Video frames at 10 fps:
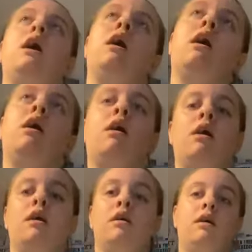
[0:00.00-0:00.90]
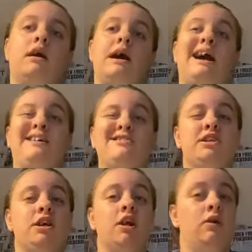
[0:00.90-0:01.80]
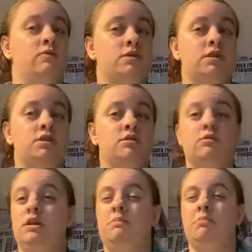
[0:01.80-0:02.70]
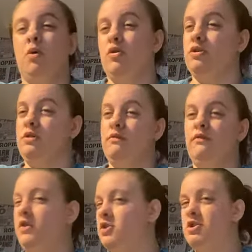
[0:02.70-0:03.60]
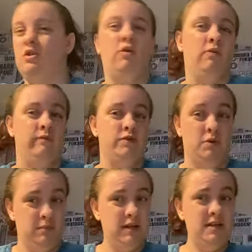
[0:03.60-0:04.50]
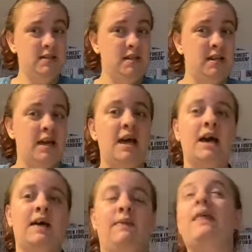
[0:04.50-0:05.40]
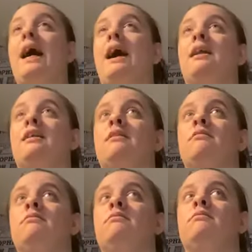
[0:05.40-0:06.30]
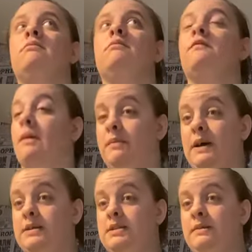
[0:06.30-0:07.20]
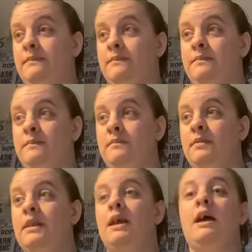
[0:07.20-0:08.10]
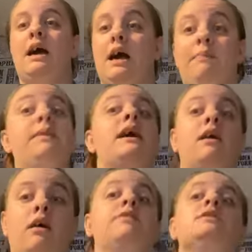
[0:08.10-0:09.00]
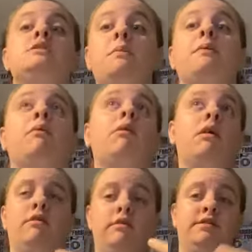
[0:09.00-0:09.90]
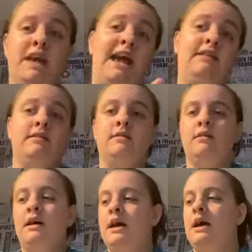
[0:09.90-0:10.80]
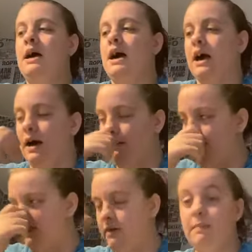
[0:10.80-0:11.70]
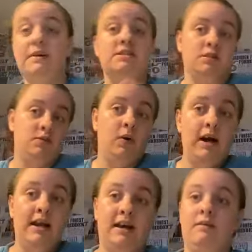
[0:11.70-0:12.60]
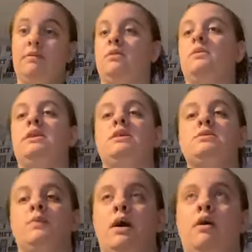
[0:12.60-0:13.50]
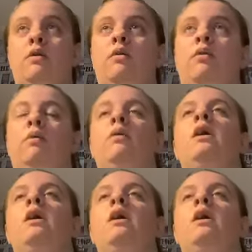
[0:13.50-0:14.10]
are actually closer to the modern version of zombies than vampires. Um, they are the typical undead um, the vampires in Twilight with the way they sparkle,